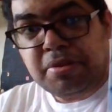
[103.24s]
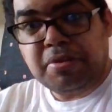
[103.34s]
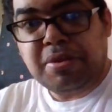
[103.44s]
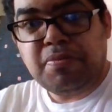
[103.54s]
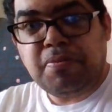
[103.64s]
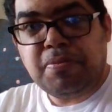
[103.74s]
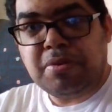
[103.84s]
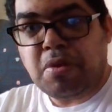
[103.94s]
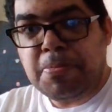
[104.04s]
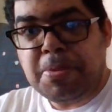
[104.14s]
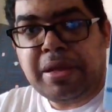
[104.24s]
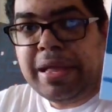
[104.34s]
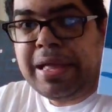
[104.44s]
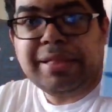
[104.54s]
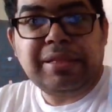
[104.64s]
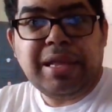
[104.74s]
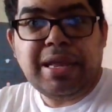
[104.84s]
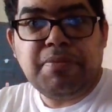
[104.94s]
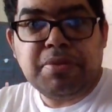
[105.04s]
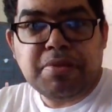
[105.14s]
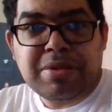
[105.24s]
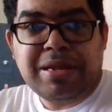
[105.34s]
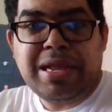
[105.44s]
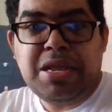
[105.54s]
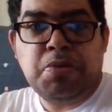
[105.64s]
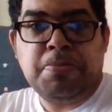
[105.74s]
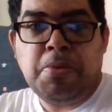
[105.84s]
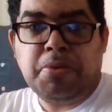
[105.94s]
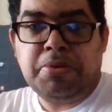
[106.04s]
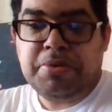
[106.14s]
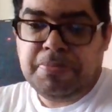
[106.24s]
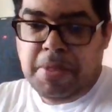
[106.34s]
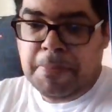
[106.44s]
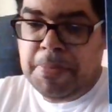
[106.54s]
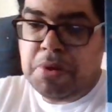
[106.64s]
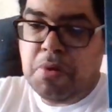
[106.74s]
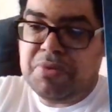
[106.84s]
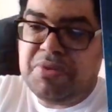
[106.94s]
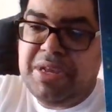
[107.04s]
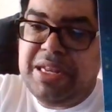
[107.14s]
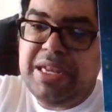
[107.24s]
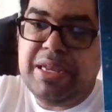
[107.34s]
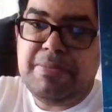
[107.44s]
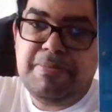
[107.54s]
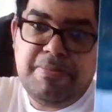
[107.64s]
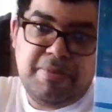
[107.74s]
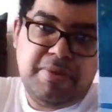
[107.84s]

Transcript: So this the only book I got today was on the night you were born, book on CD.